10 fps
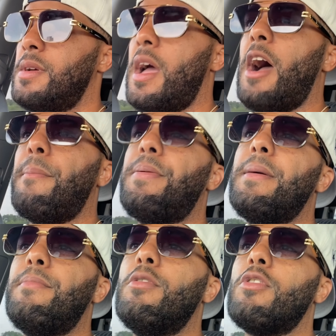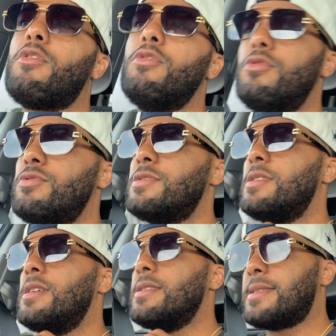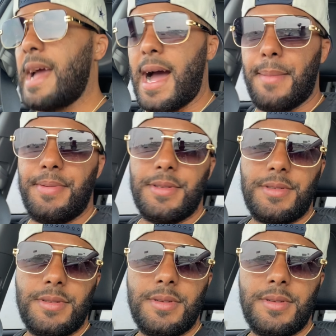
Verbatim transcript: how Pitbull Cruz is garbage,